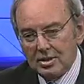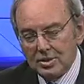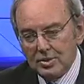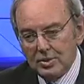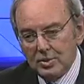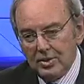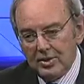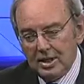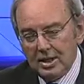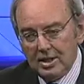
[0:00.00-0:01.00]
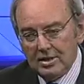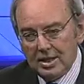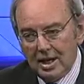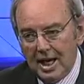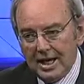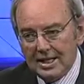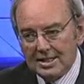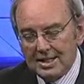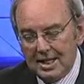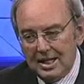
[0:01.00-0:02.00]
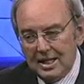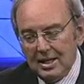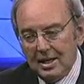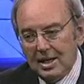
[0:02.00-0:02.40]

to the IEC,